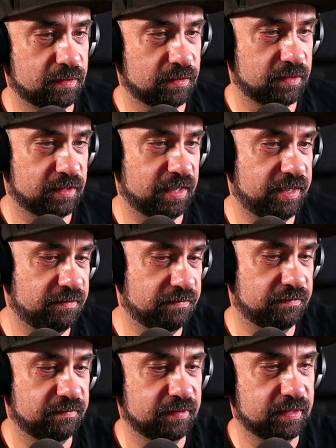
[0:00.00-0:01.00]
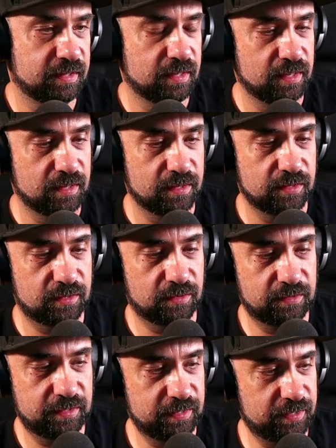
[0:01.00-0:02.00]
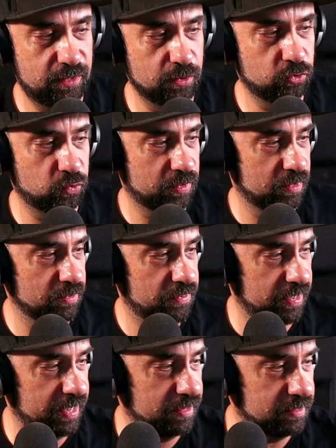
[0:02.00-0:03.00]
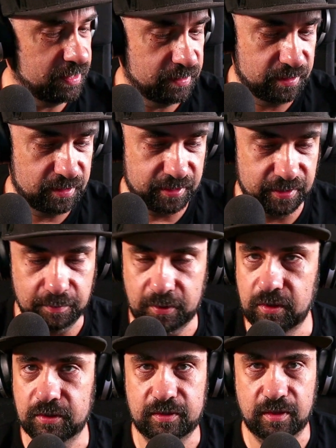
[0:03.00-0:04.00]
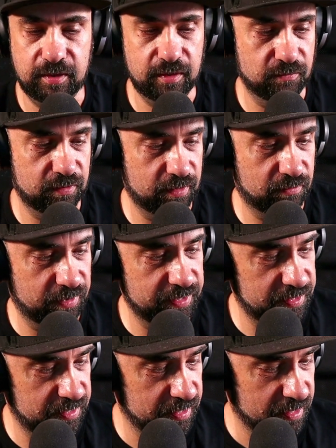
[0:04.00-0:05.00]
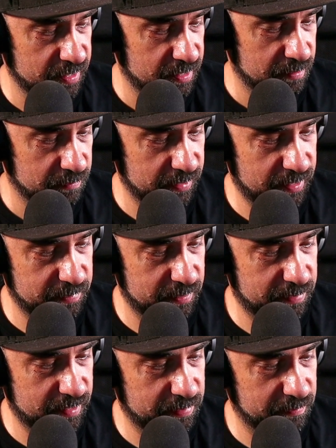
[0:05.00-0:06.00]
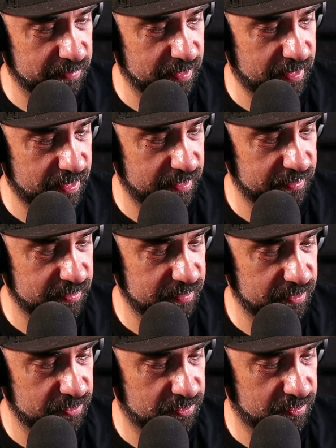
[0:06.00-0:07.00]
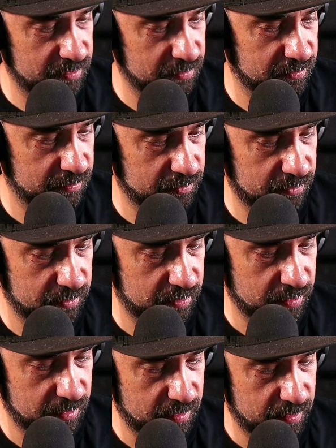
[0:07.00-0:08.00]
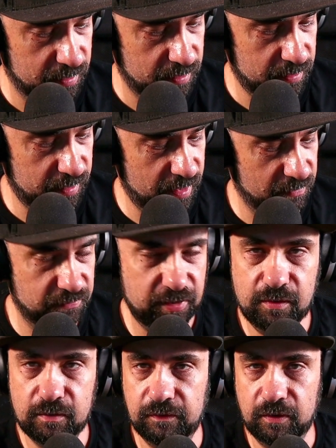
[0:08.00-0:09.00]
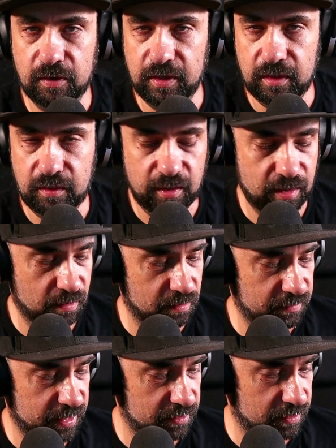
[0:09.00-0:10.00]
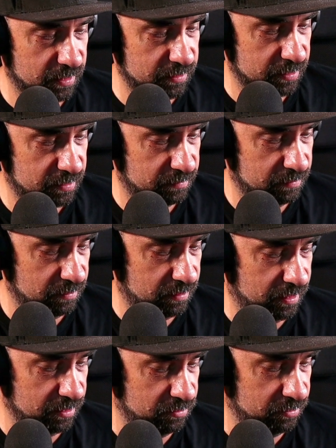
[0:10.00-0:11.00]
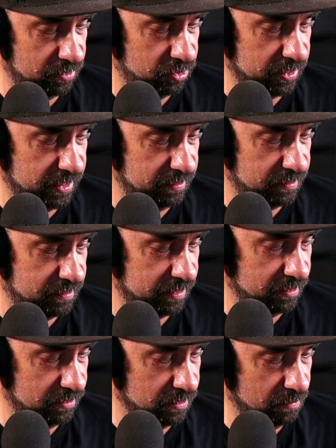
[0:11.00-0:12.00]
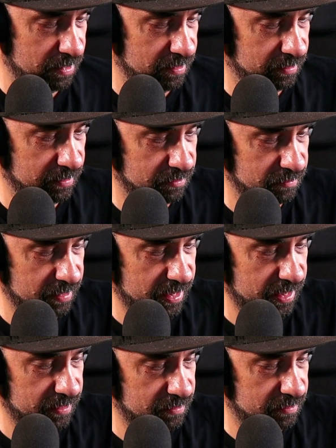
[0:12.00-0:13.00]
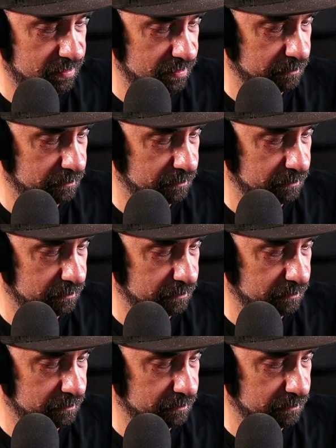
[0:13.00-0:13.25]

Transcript: sleeve. So the usual things that they say in the box, nothing really crazy. Blah blah blah blah blah. This is video vlogging and all of that. So I'll just get to the chase and go immediately to that.